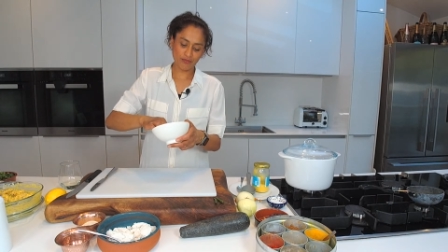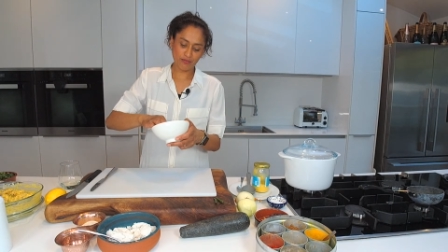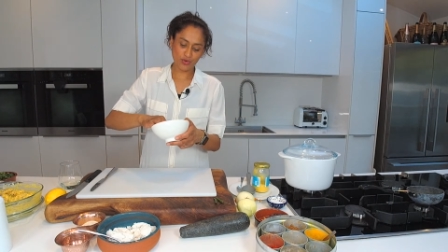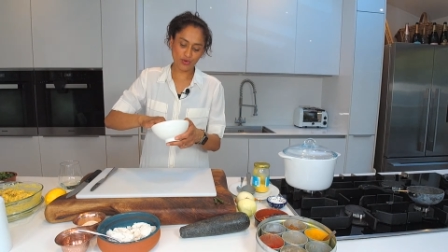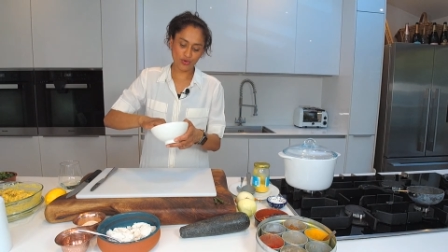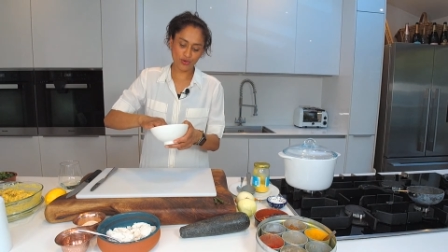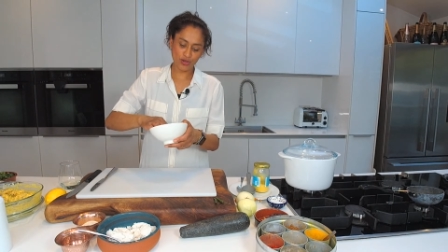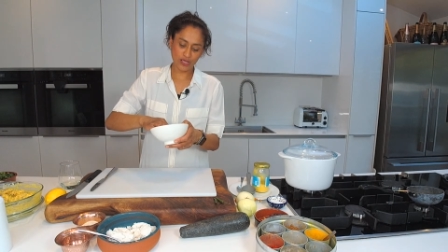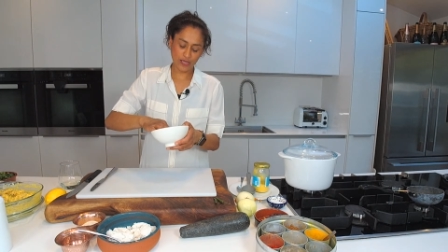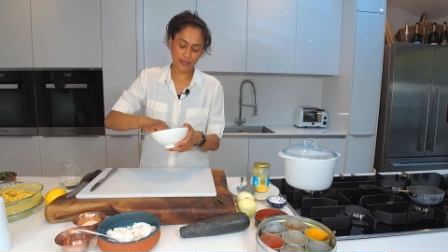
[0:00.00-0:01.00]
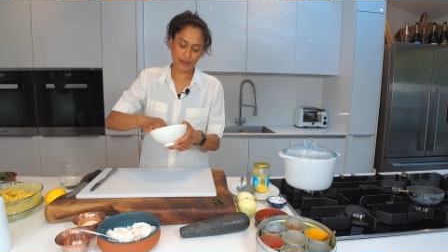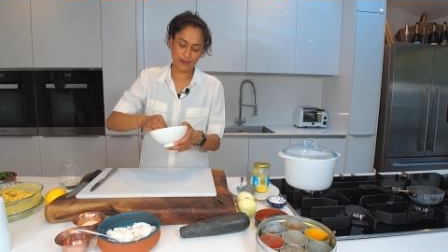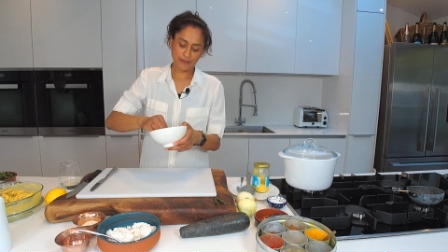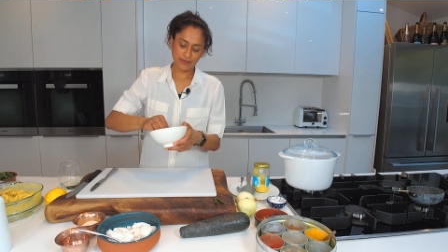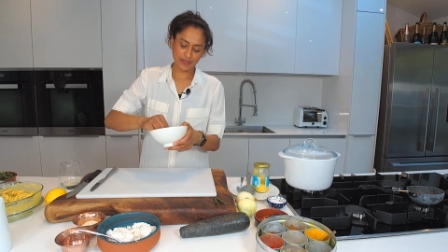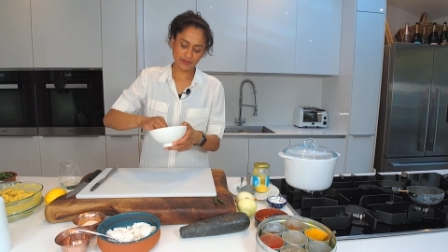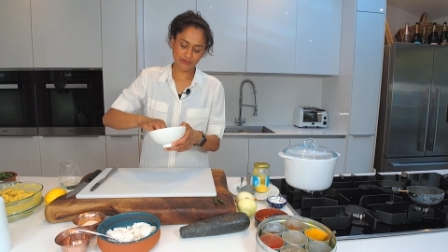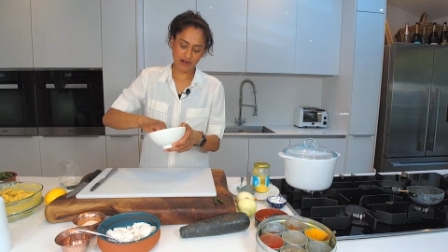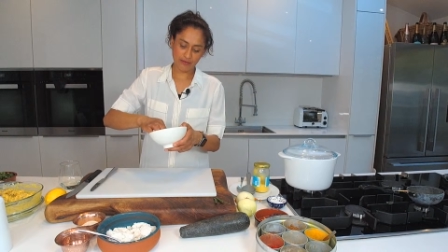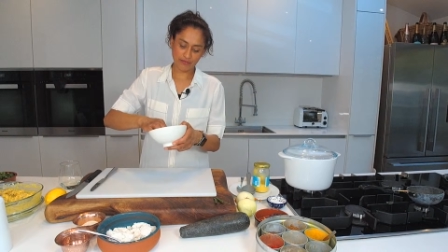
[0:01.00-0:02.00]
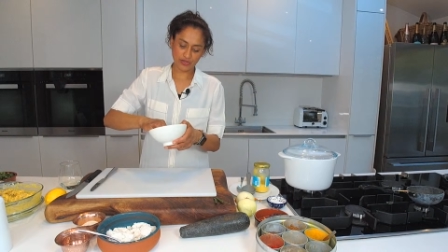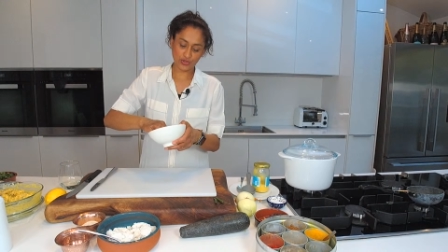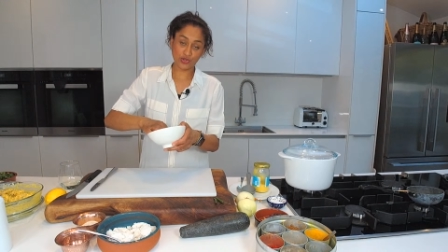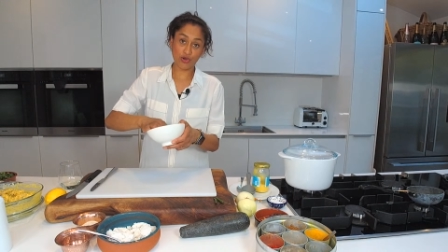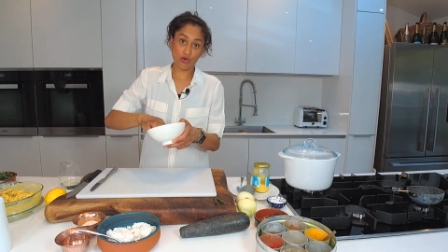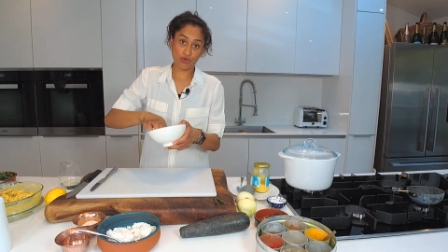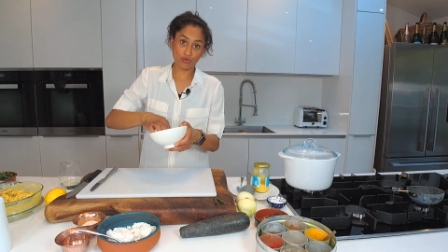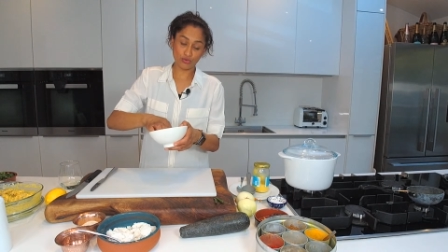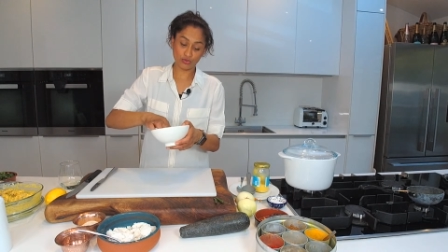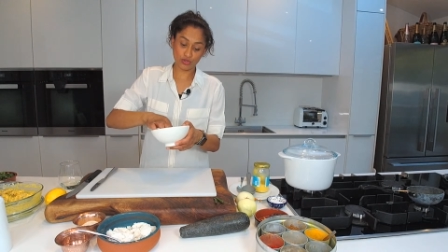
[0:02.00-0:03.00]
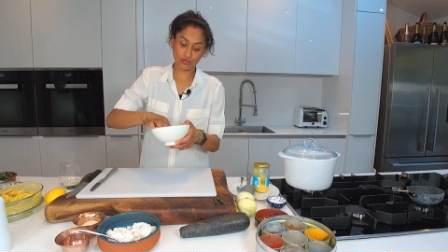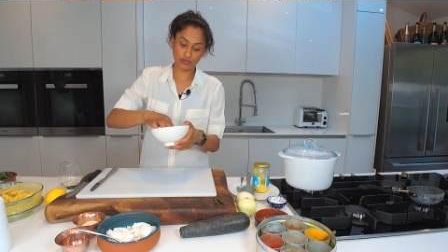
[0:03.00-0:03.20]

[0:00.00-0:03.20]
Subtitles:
more per gram than gold.